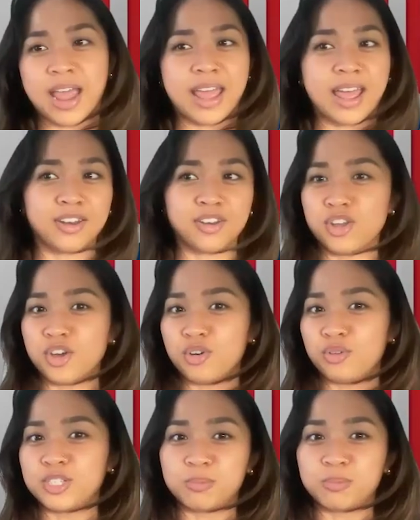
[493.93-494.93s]
I had
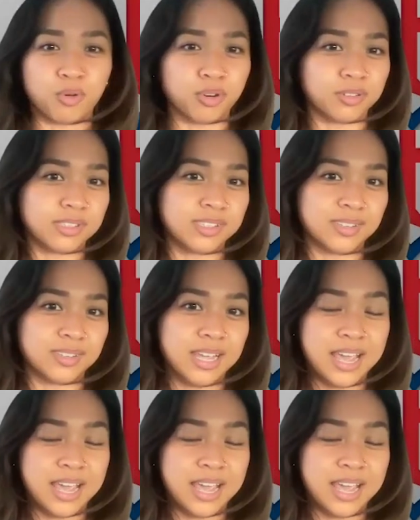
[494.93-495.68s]
no sports